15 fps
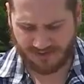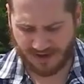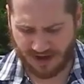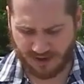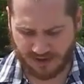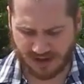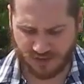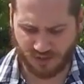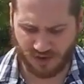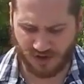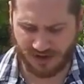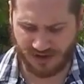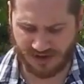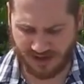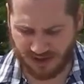the house is
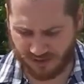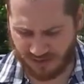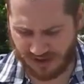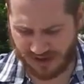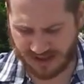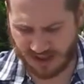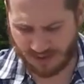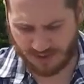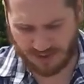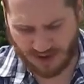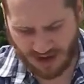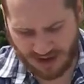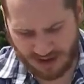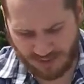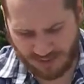worthy, let your peace come
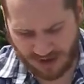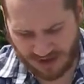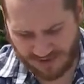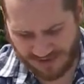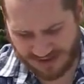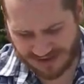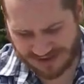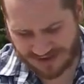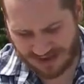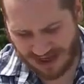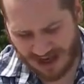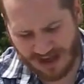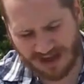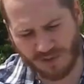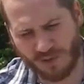upon it. But if it is
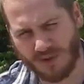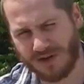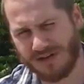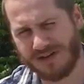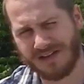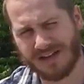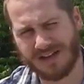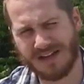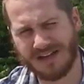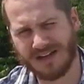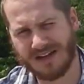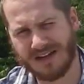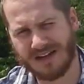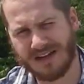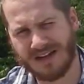not worthy,
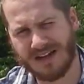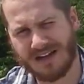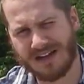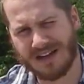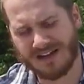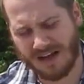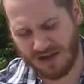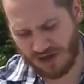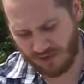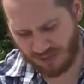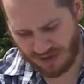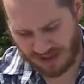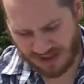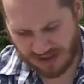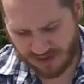let your
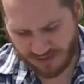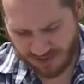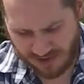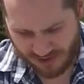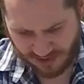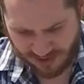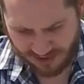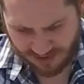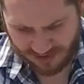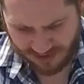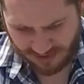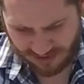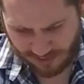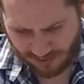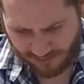peace return to
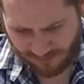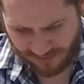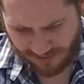you.